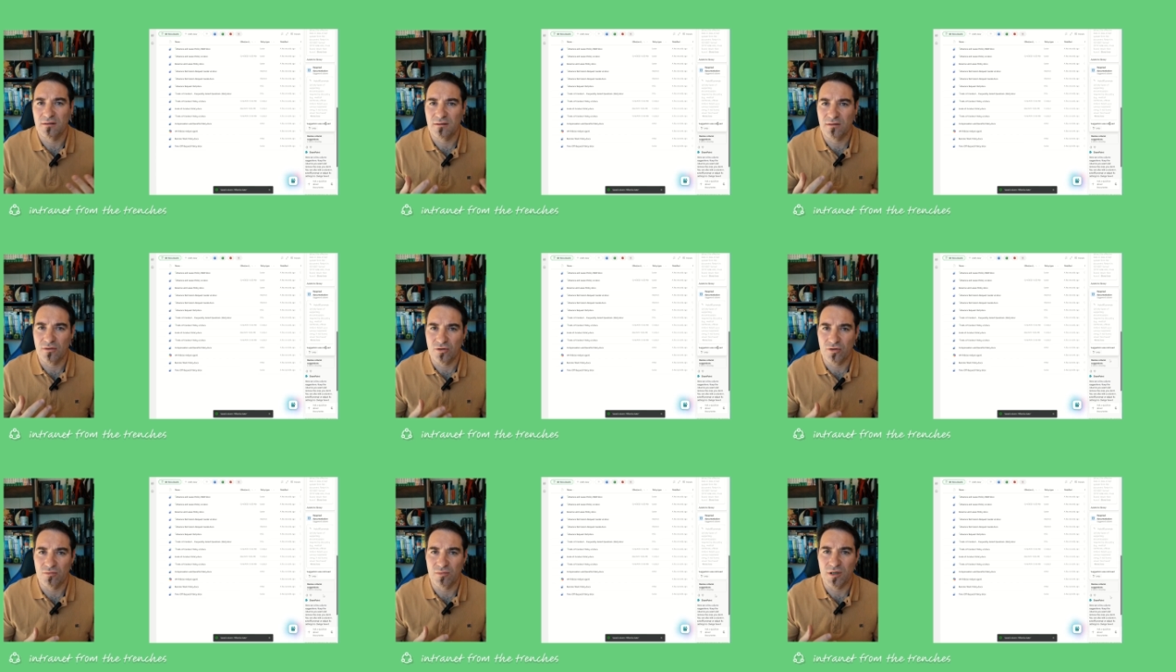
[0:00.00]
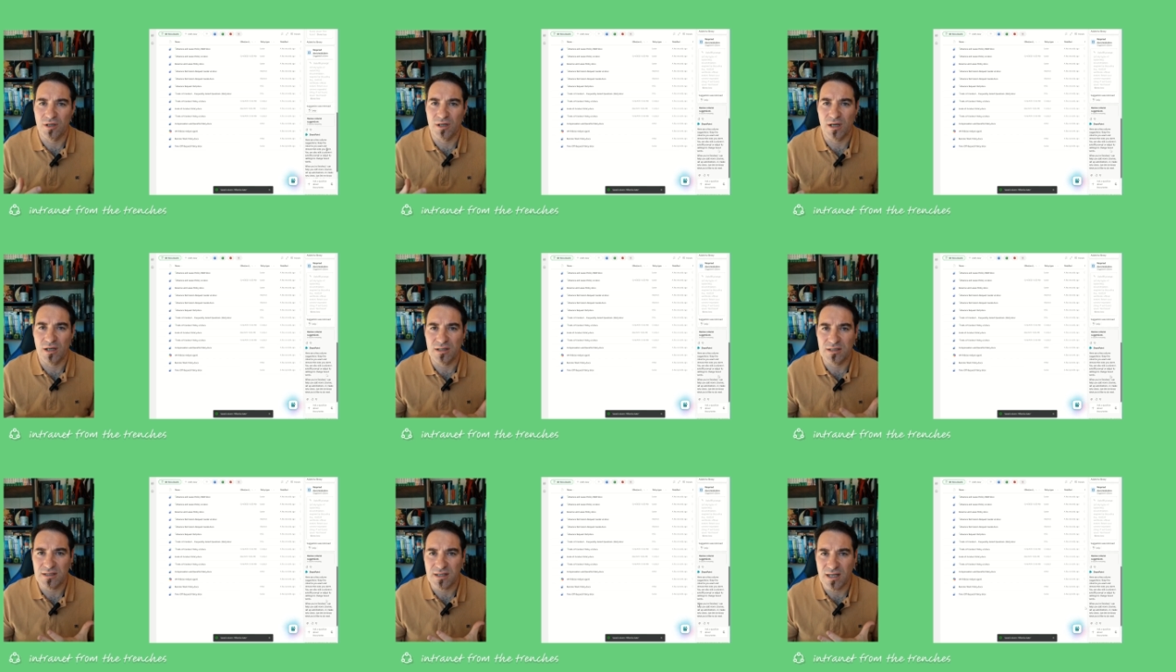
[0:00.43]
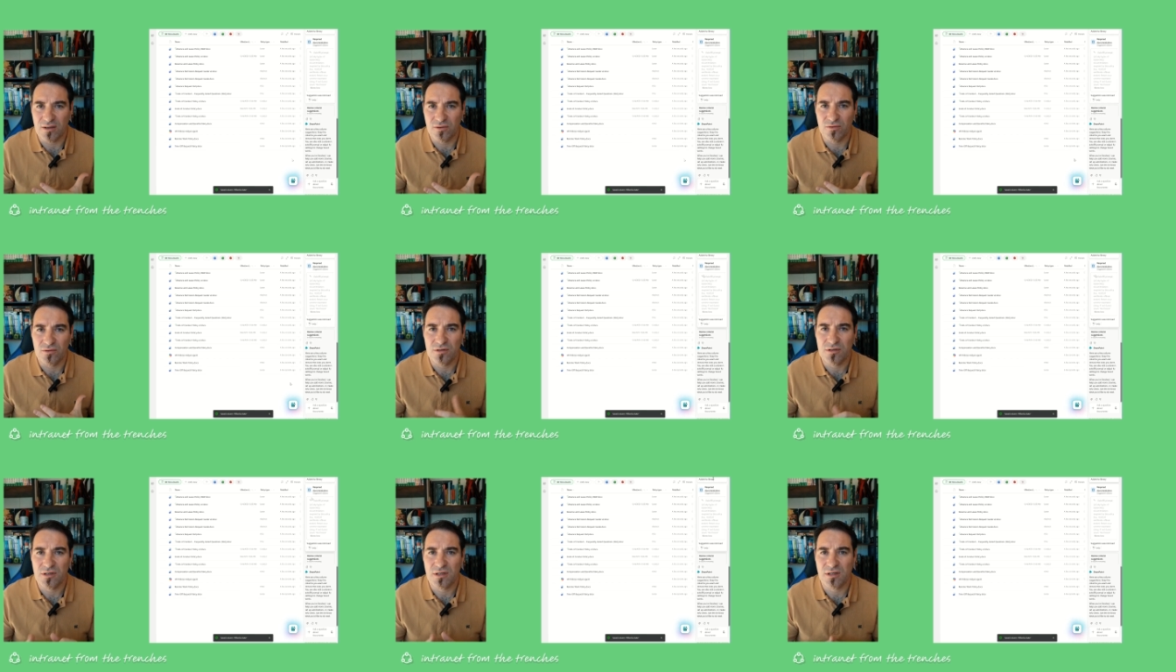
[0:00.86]
document and
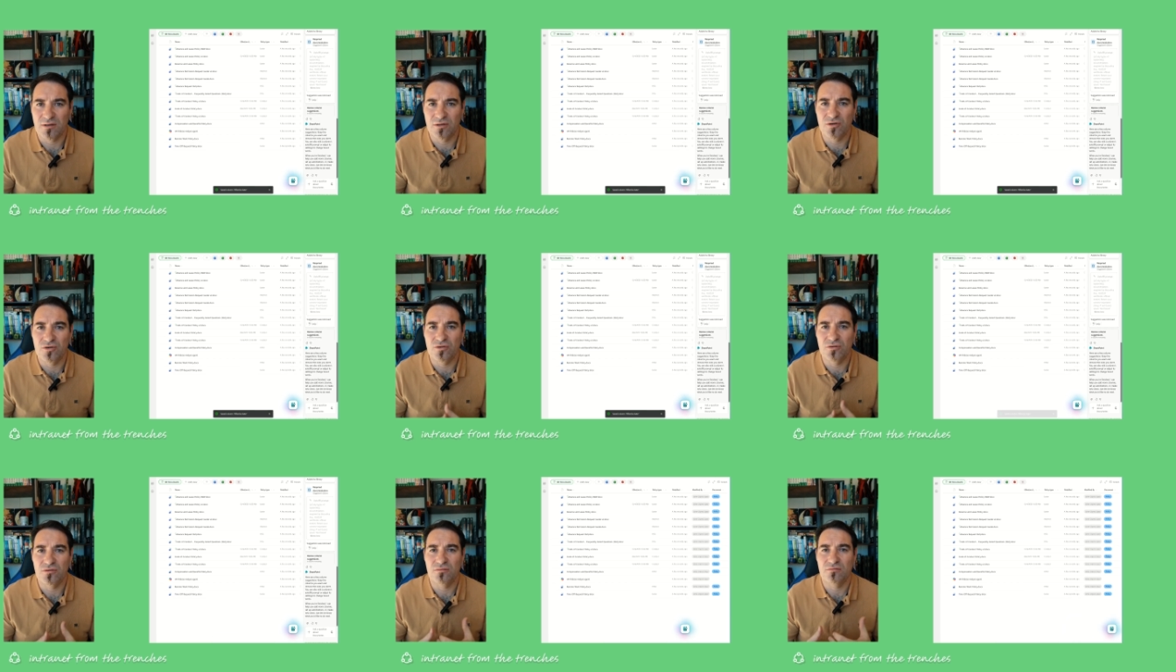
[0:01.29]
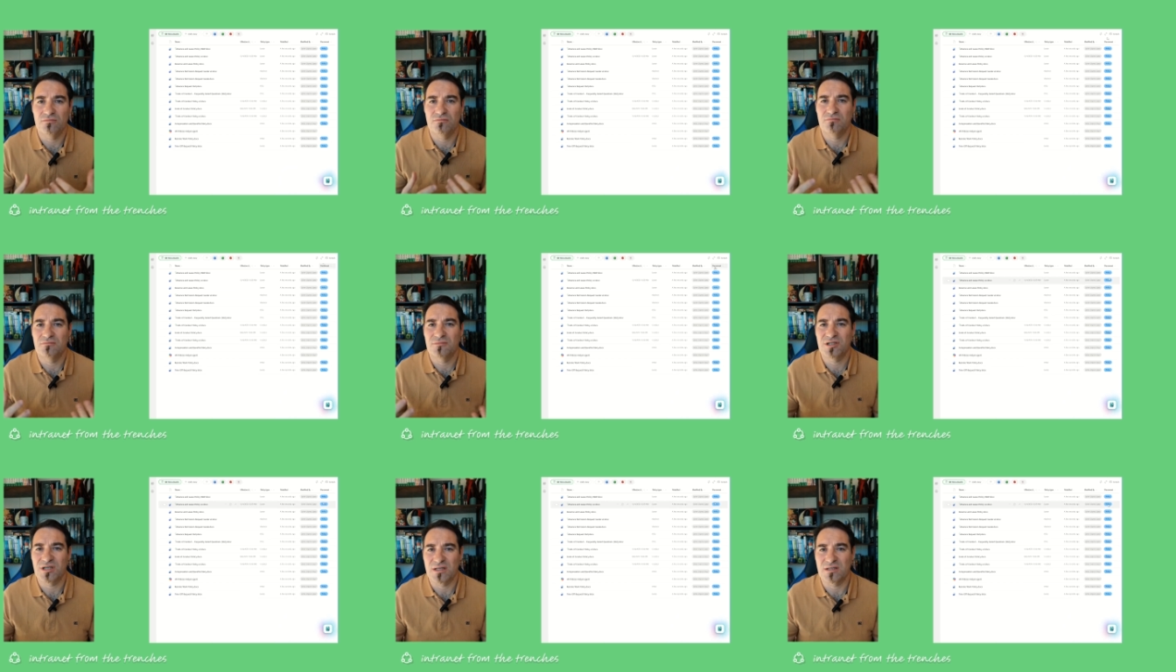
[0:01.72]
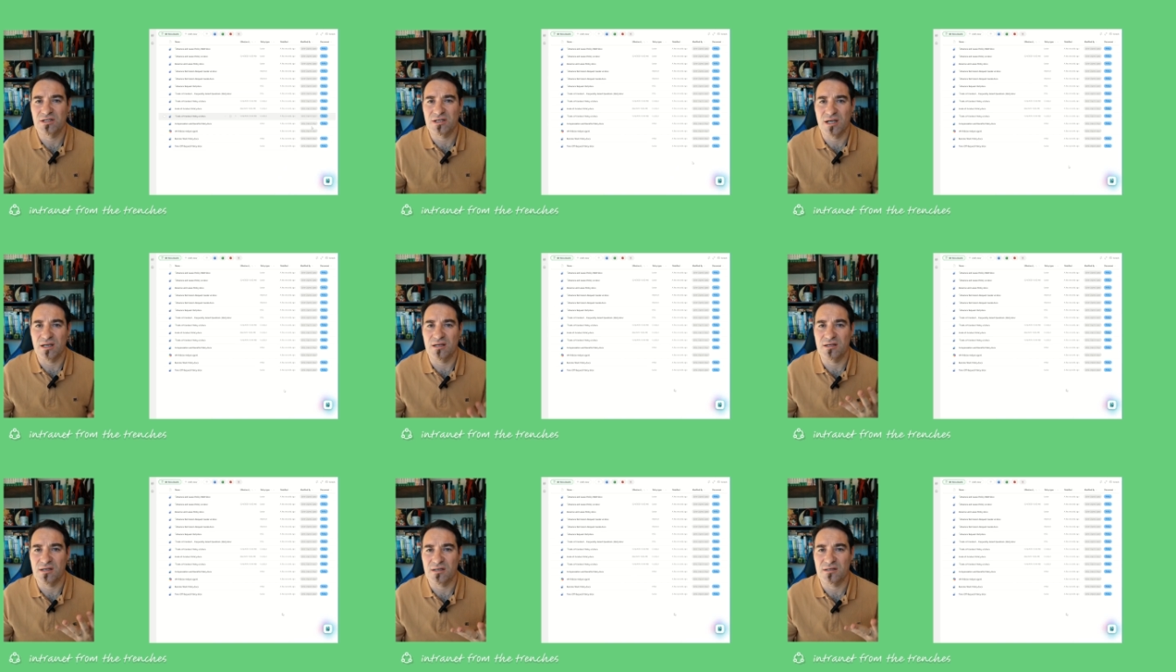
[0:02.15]
status, and do some
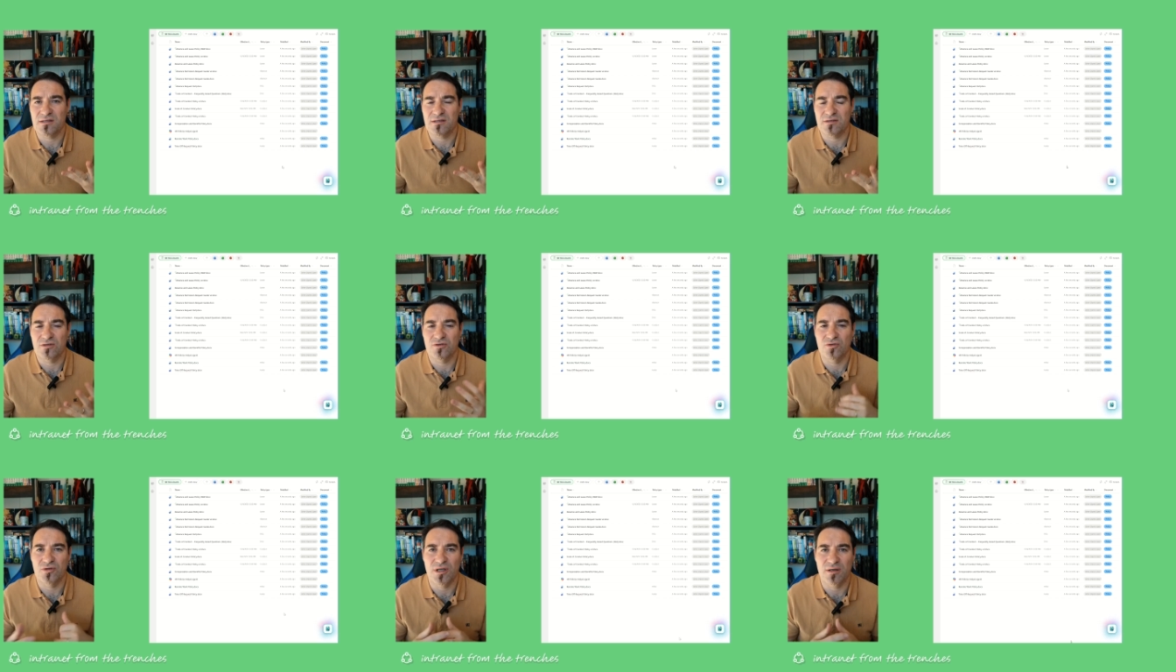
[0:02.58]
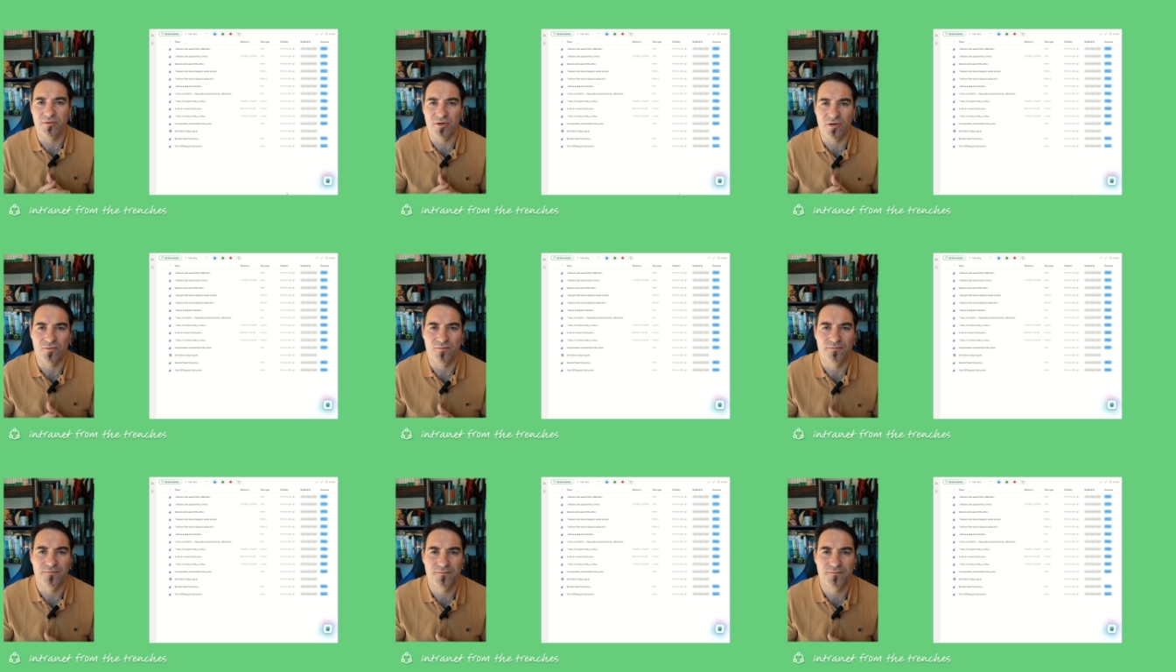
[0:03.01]
changes to the view.